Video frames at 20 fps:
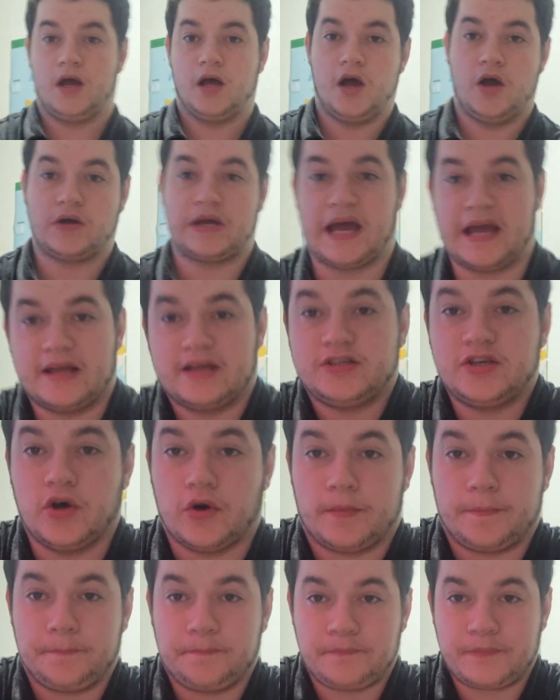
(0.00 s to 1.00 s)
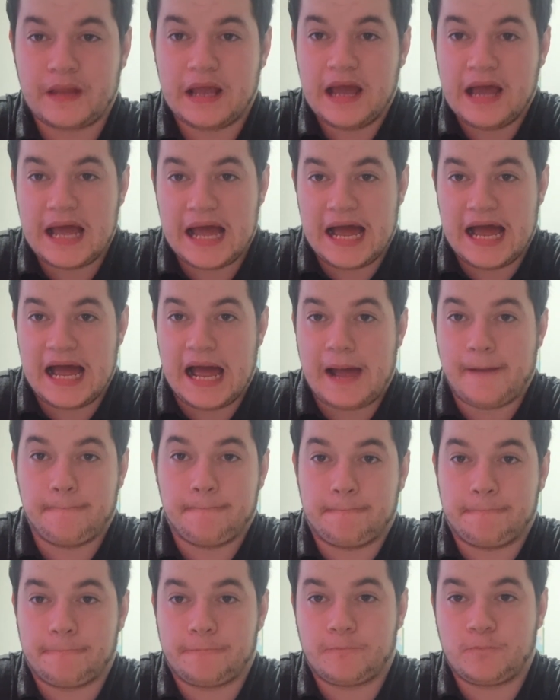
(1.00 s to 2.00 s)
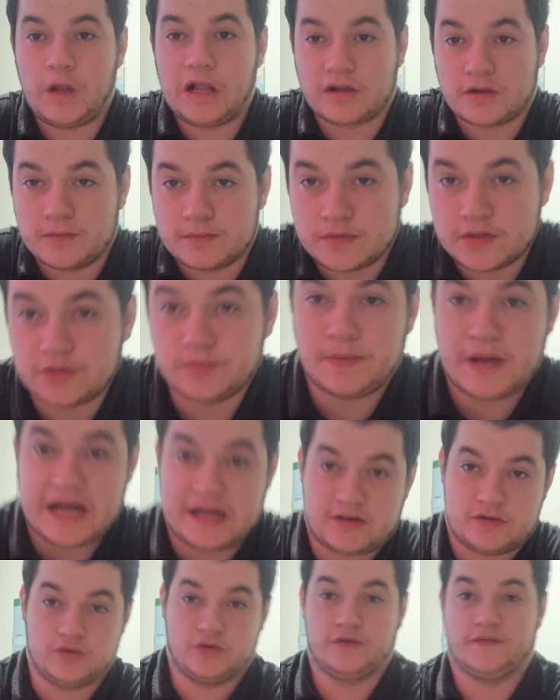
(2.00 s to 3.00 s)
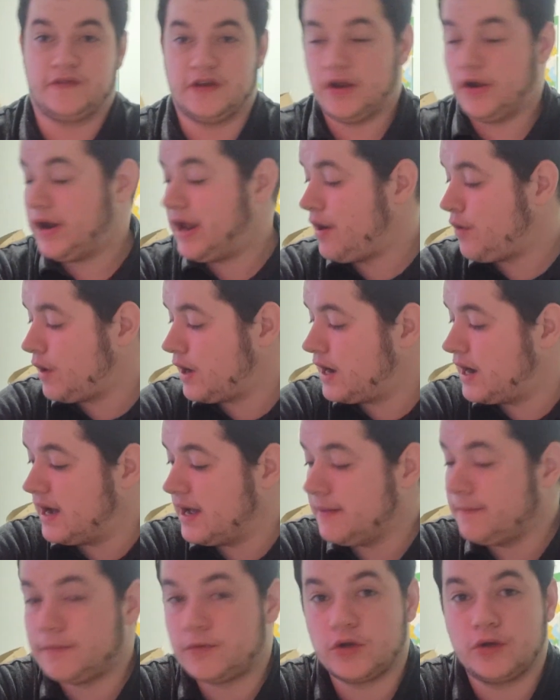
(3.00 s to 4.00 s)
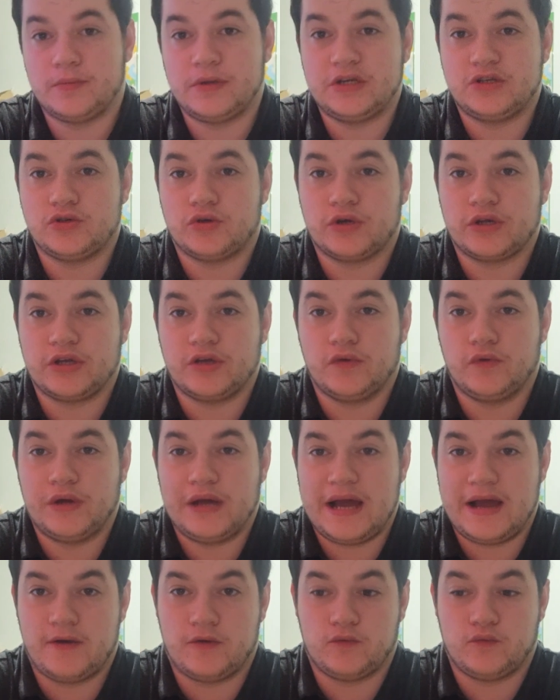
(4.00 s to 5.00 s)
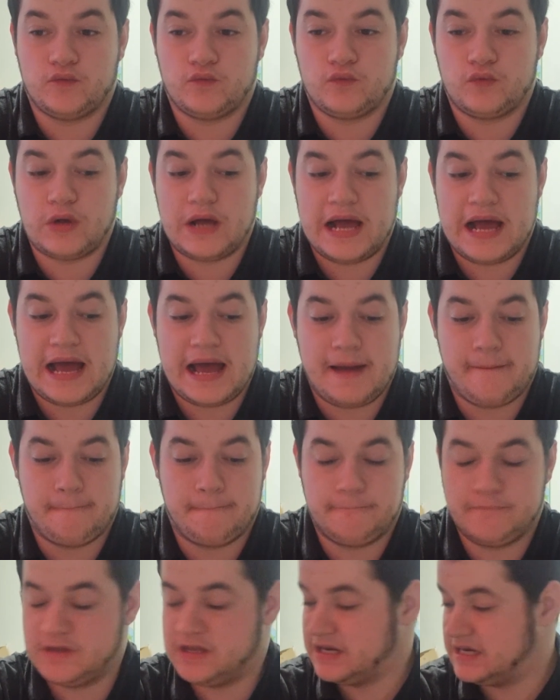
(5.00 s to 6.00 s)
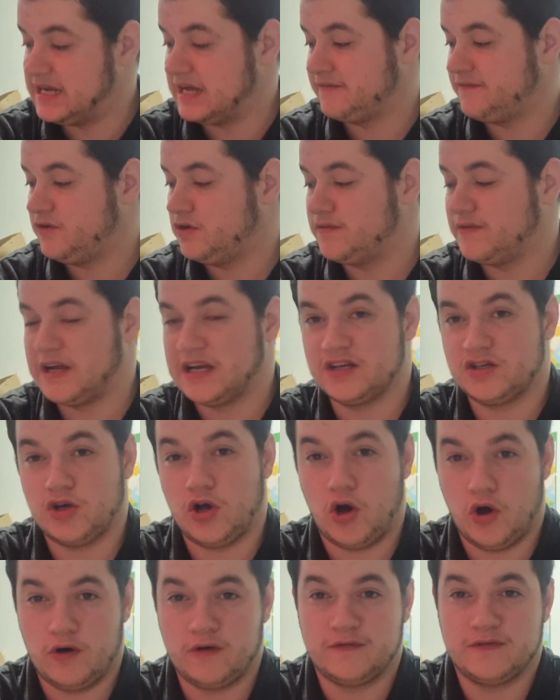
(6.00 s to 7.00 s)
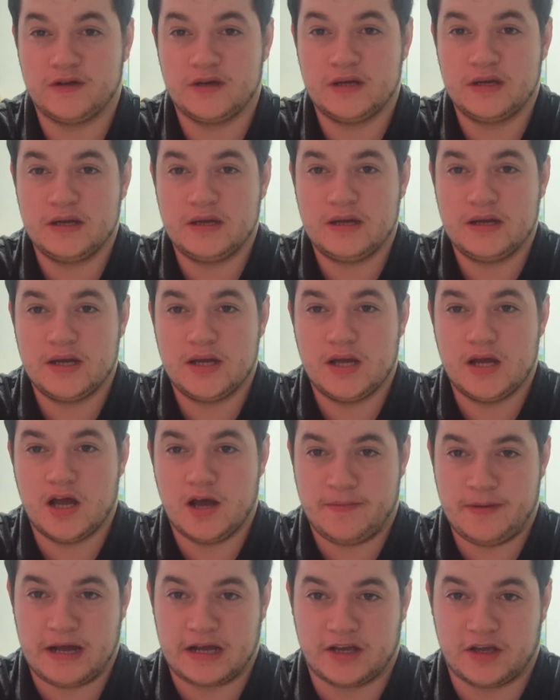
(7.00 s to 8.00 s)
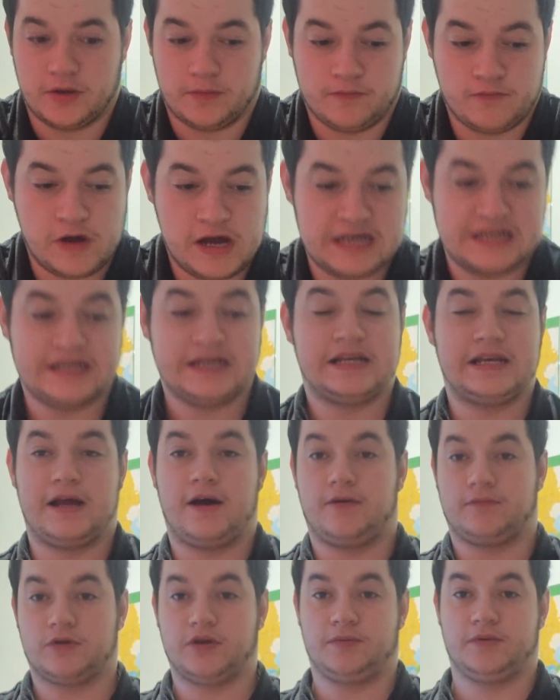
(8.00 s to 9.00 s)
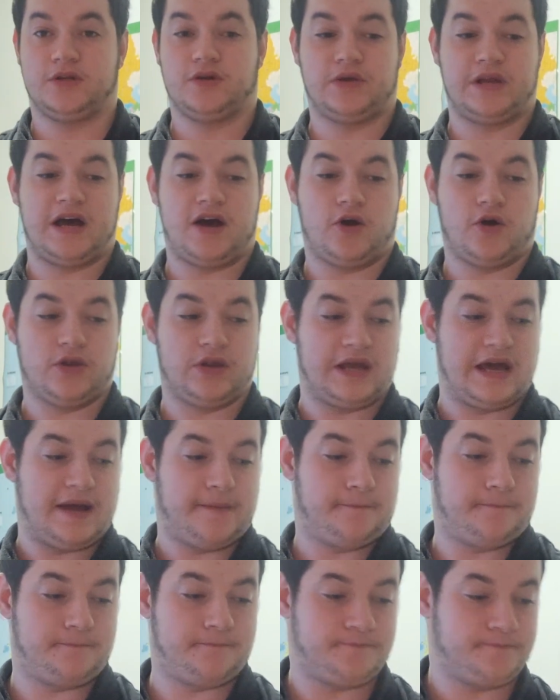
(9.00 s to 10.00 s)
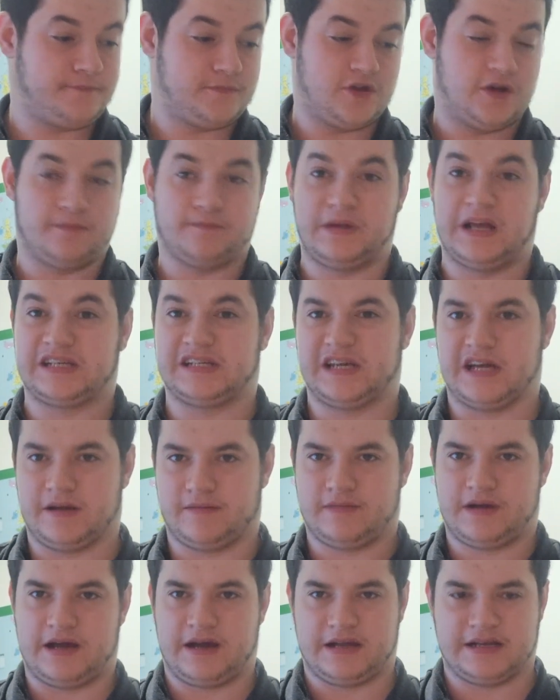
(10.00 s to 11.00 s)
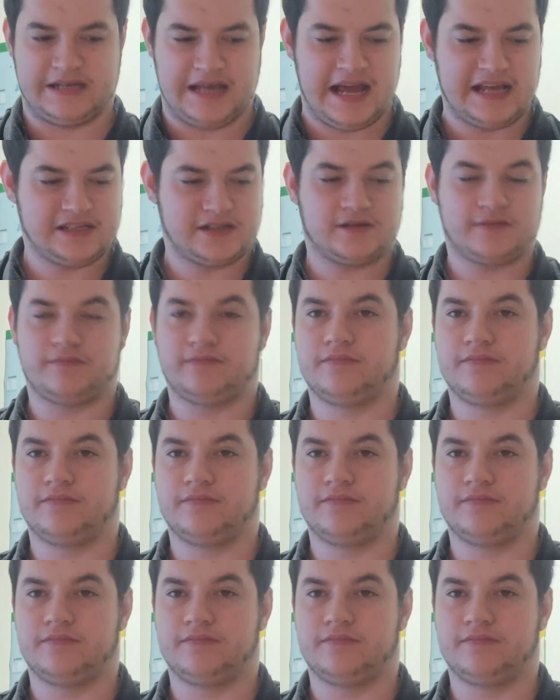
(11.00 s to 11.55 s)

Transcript: Okay, so welcome back to another video. Now I'm going to be showing you how to take full advantage of a pan cube, right? Now I'm going to be doing that on so I'm basically at a desk,